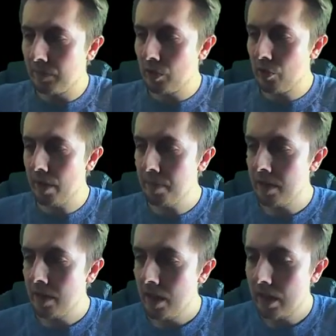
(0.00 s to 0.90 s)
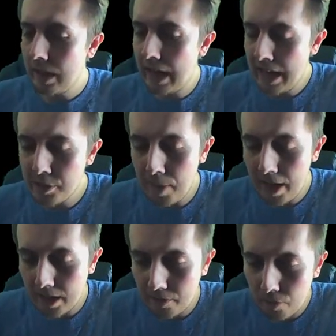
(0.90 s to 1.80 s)
All right, last
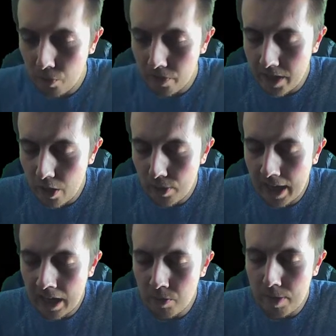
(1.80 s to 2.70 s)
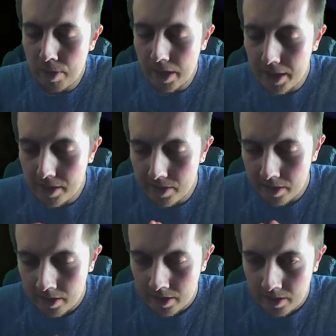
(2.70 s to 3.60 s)
pack for the video. Can we please
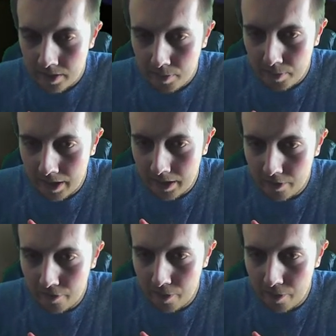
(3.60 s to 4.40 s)
pack FUT